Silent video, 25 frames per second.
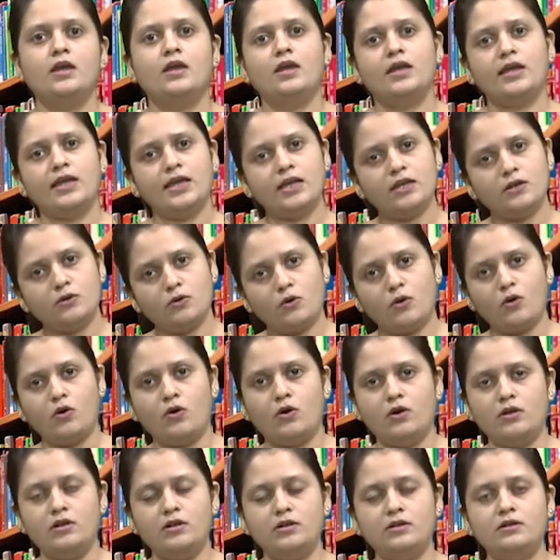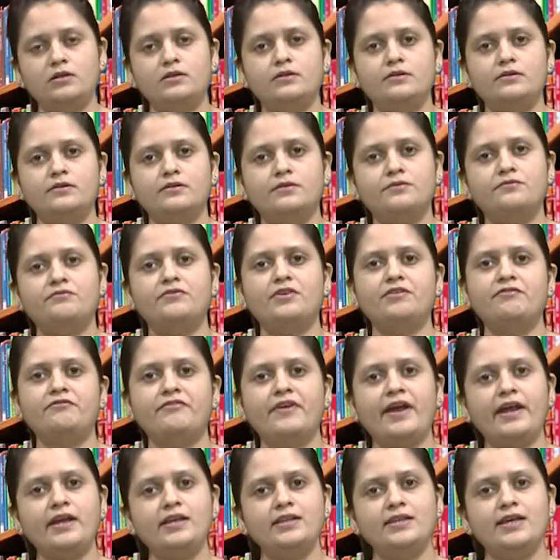In all, we
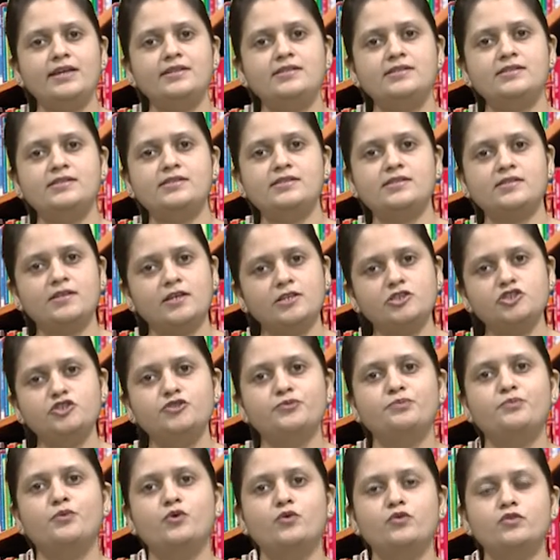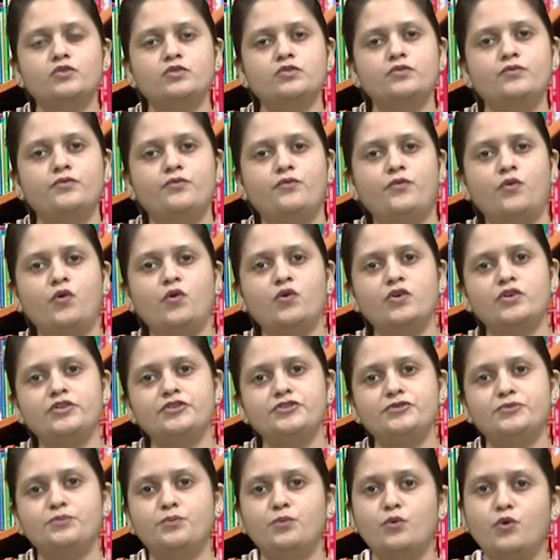find that such books
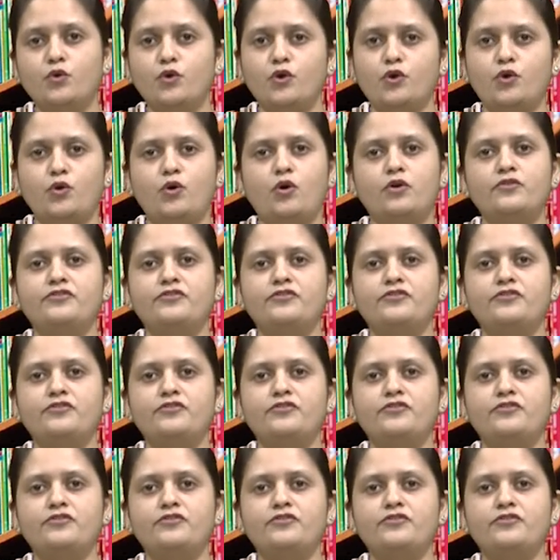focus more on